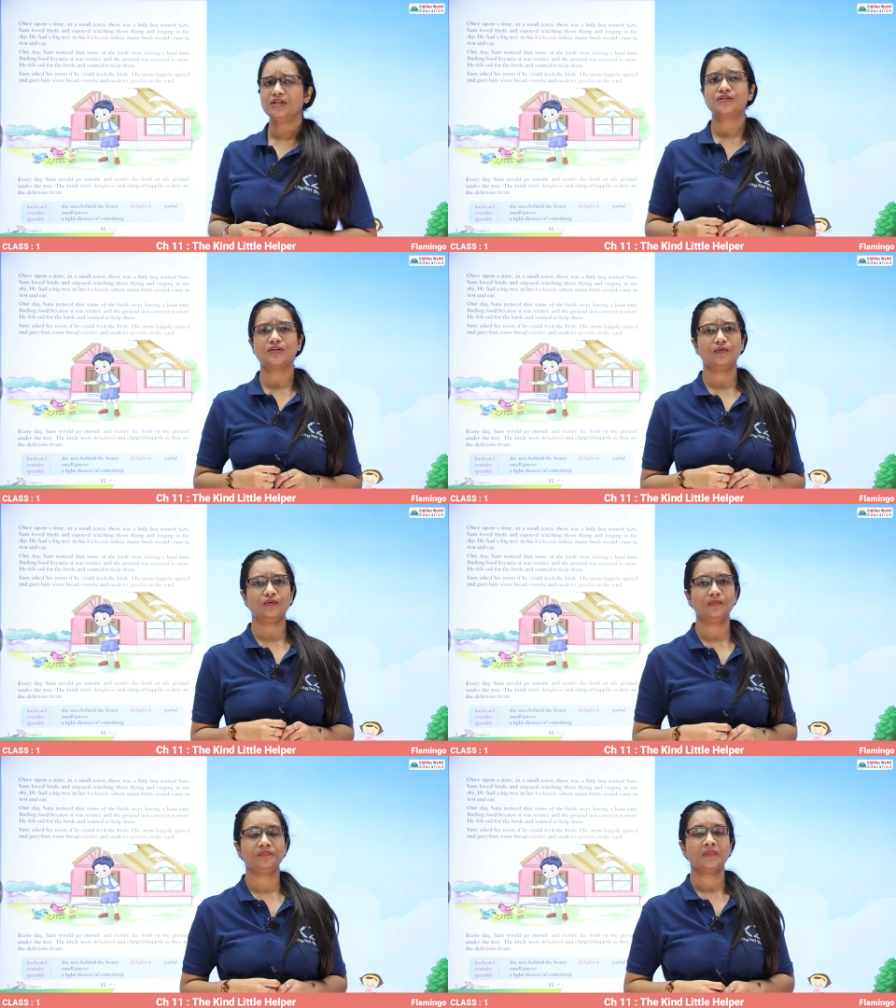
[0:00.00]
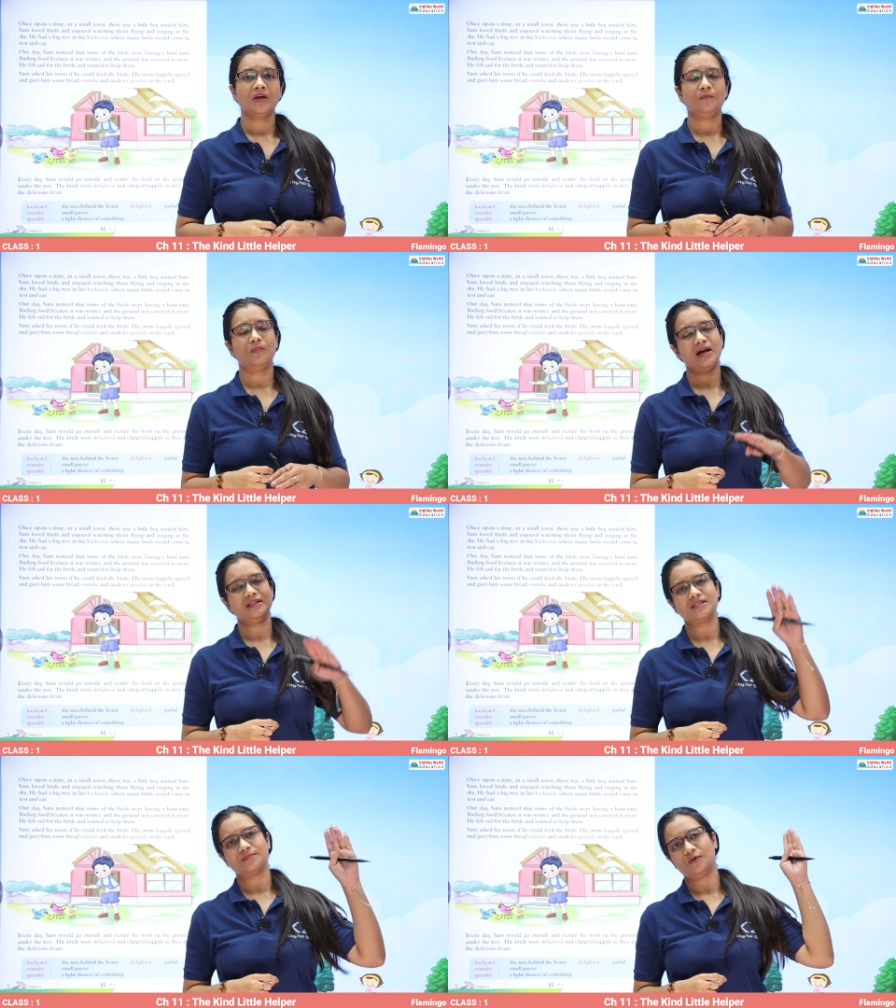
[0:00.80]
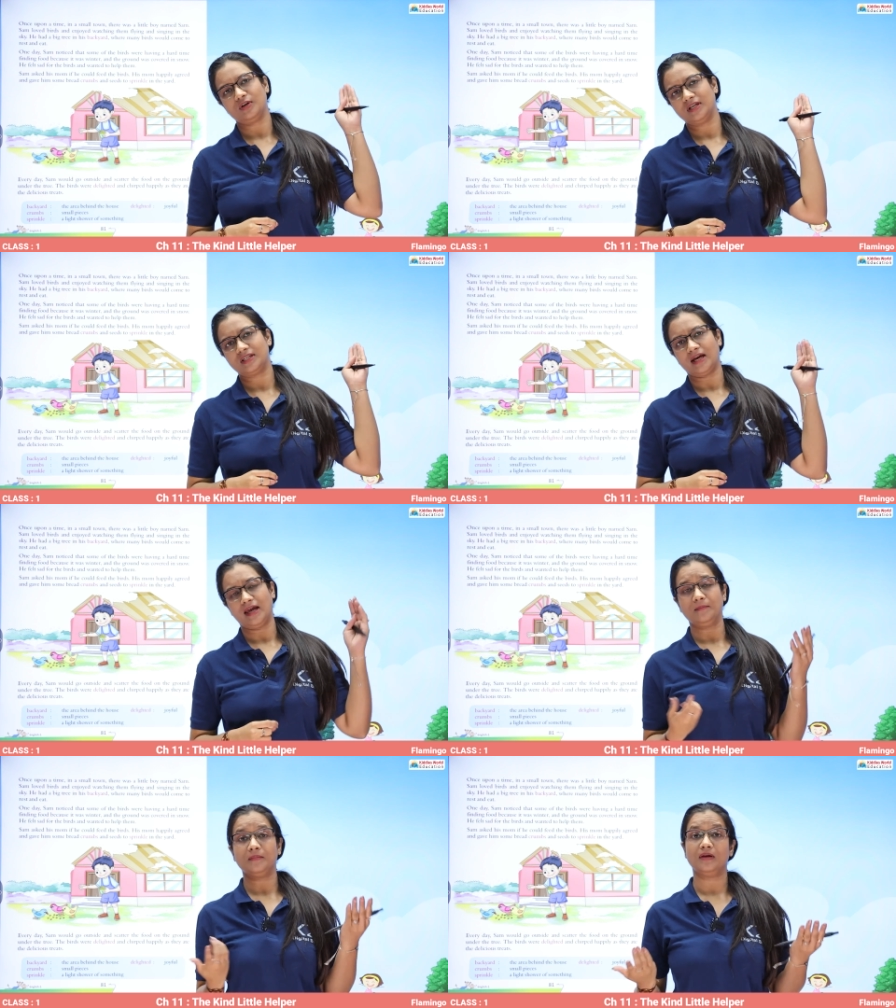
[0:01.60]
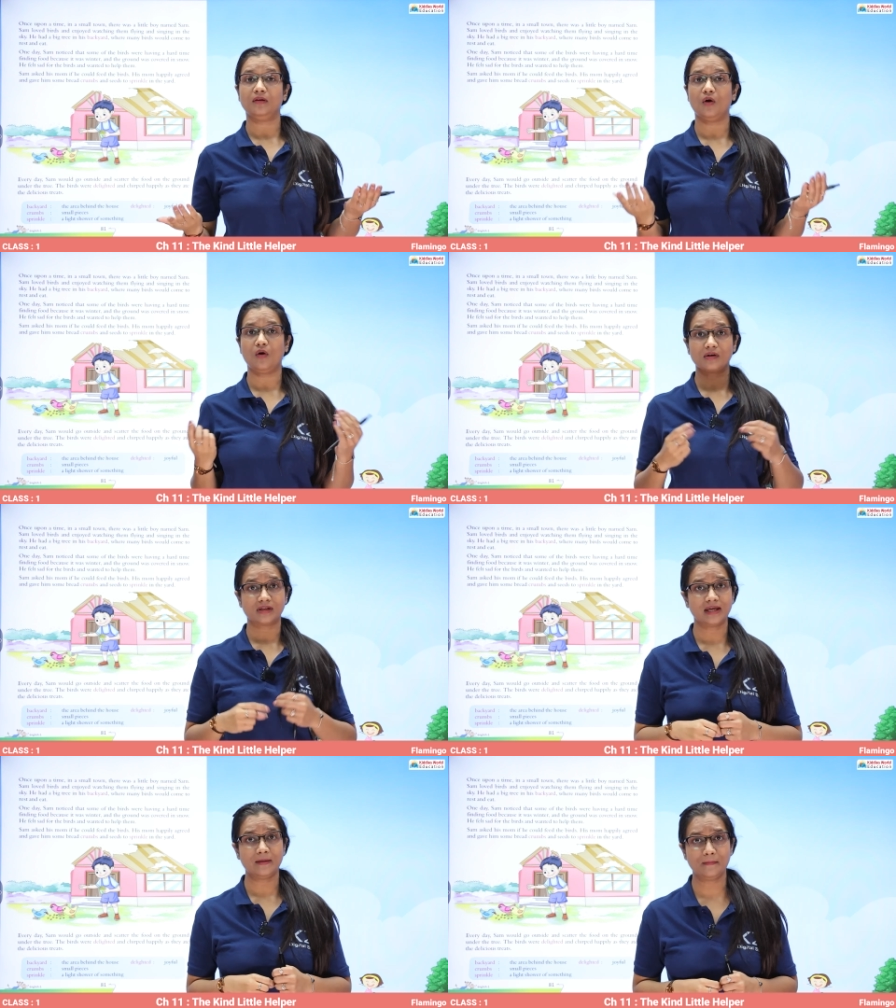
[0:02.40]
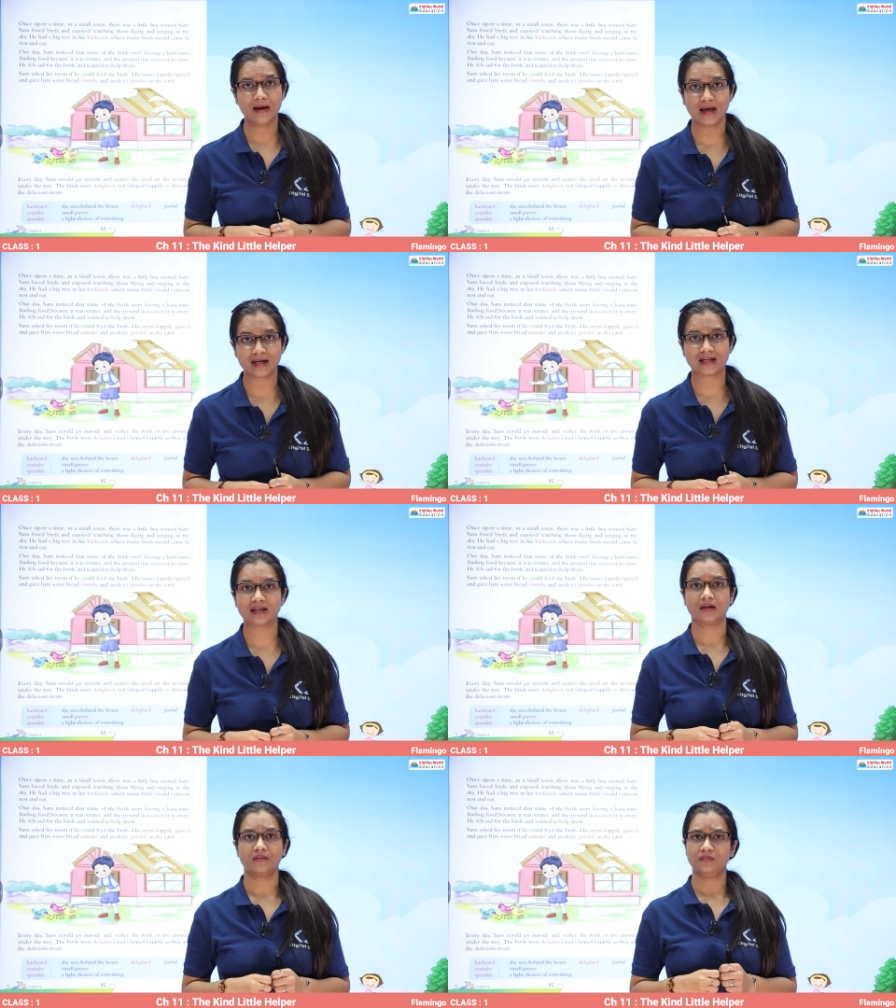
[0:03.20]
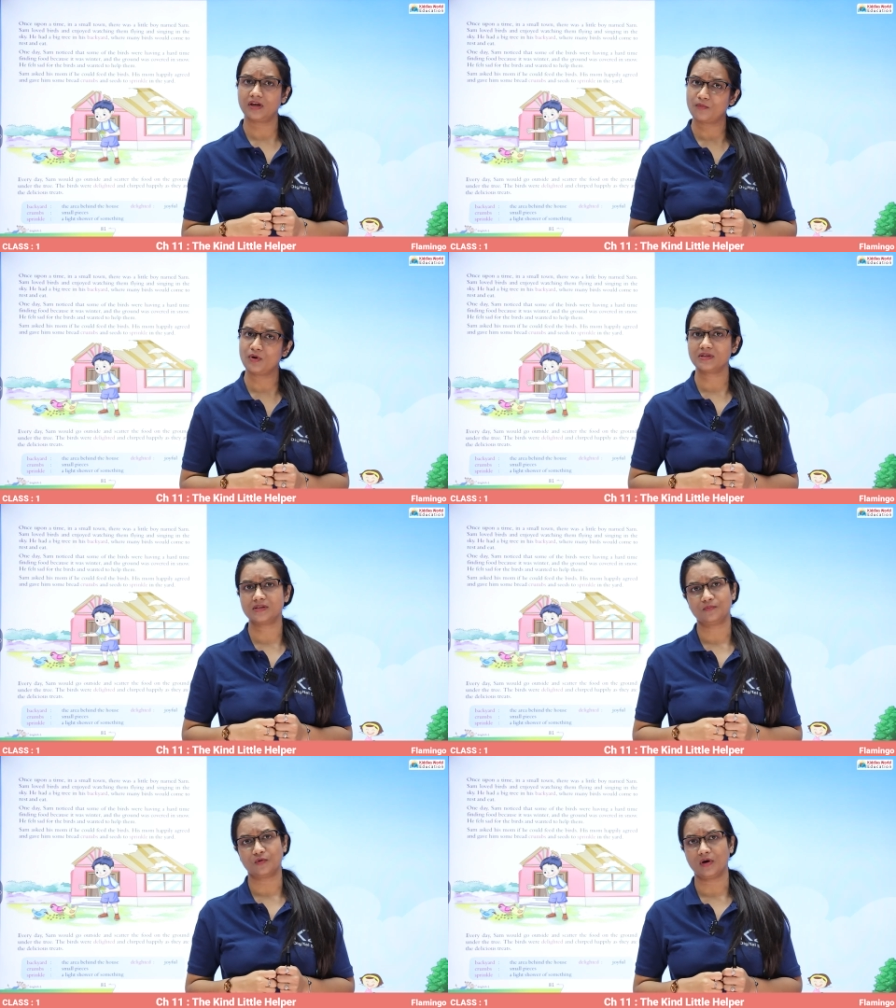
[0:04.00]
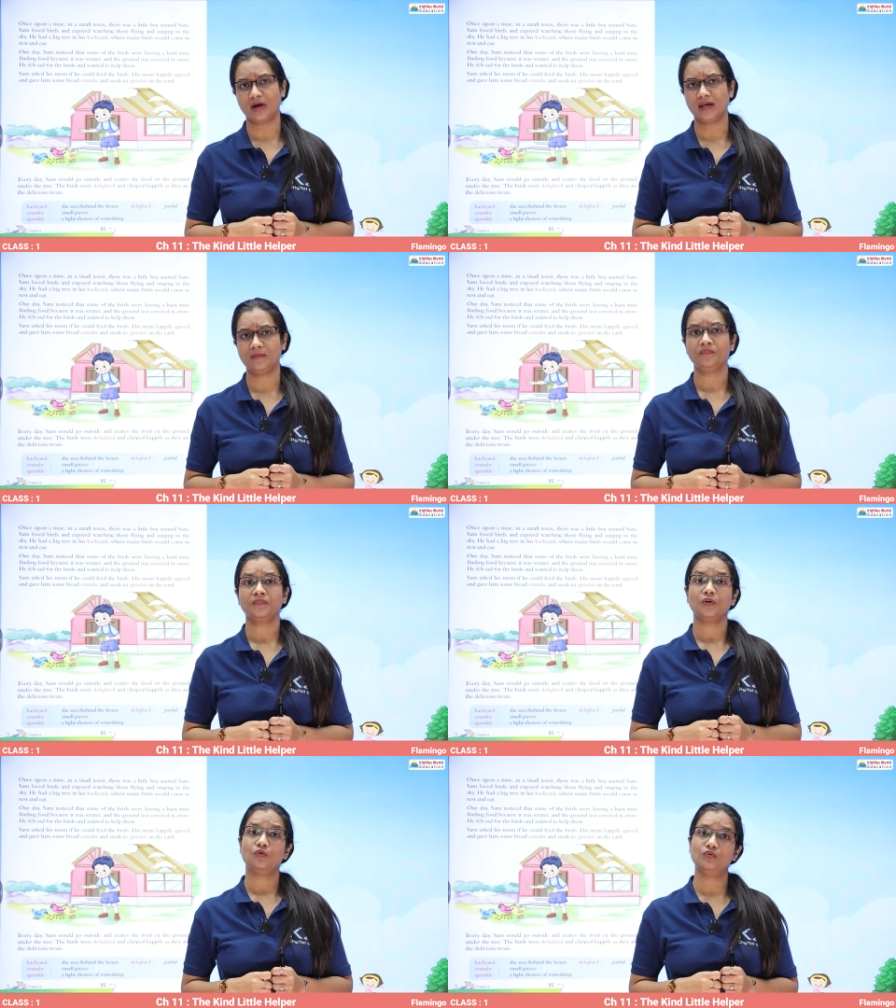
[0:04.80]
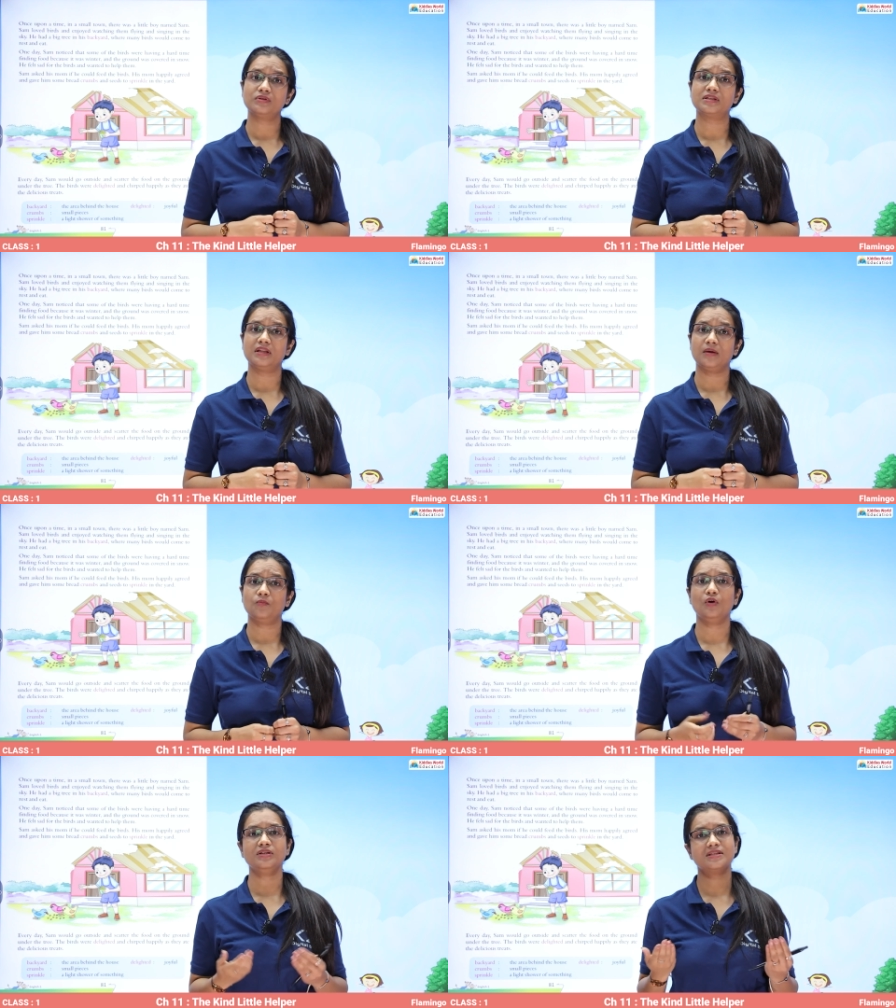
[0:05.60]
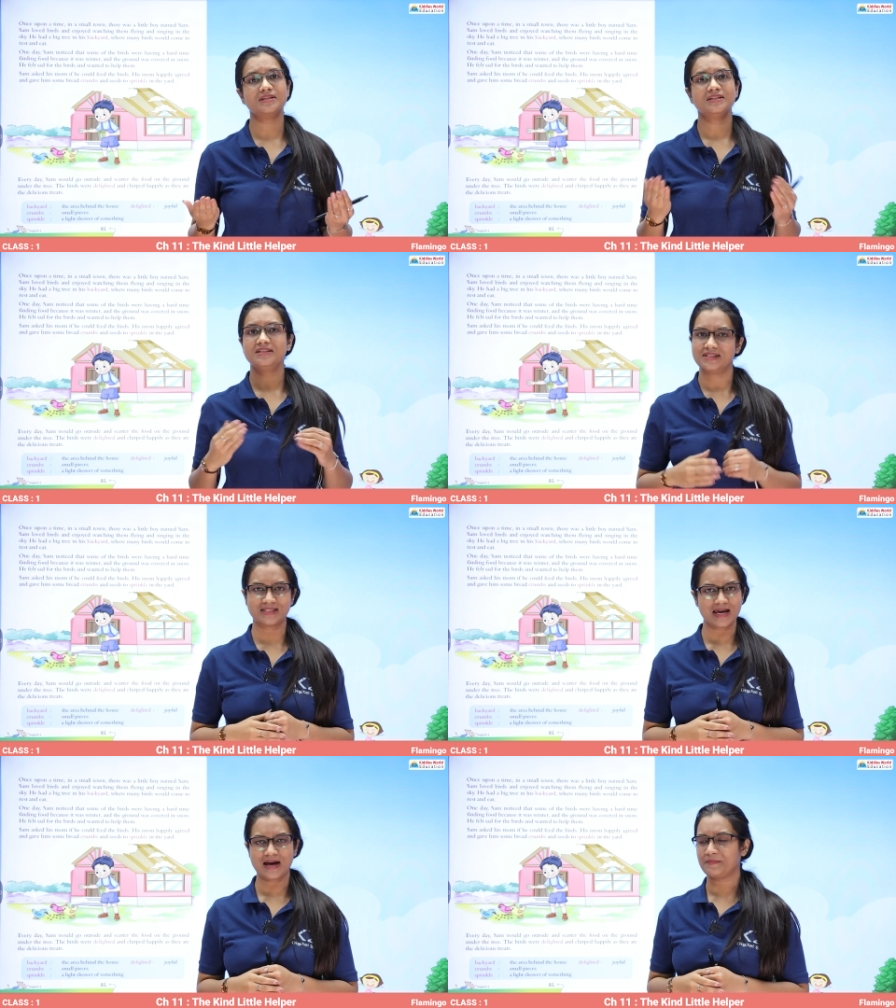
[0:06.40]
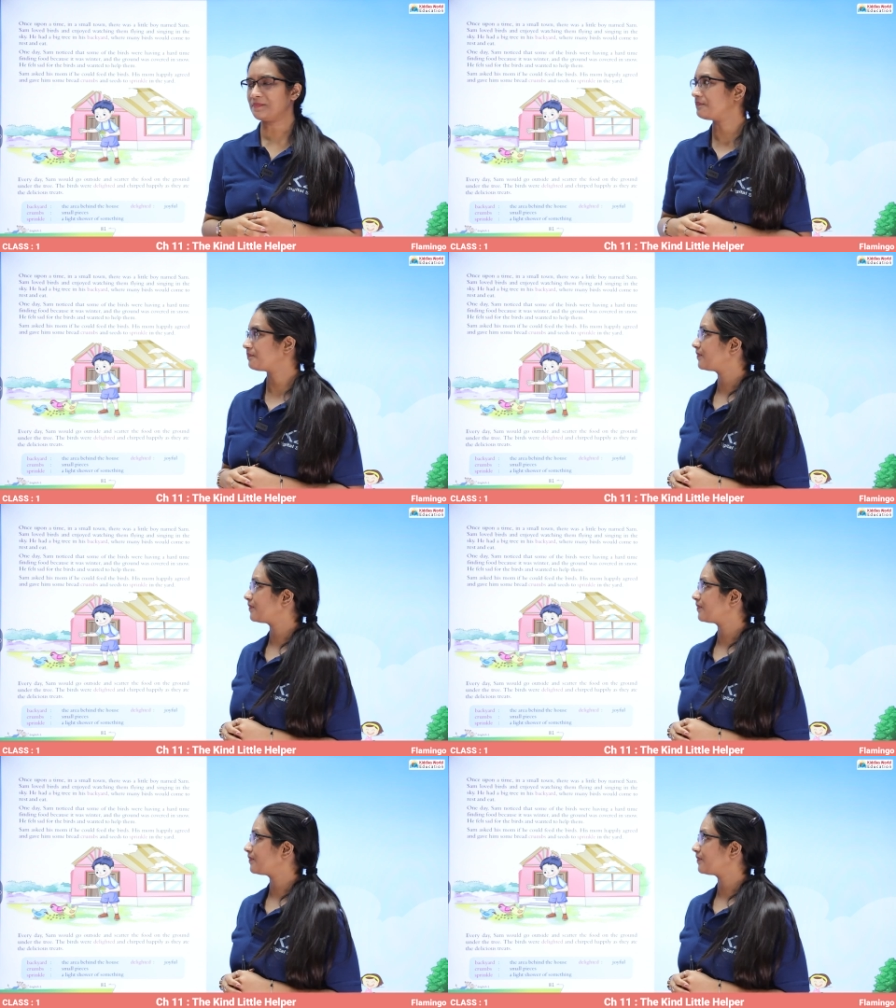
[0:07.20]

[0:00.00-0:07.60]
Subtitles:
So once upon a time, long time back, there was a boy whose name was Sam.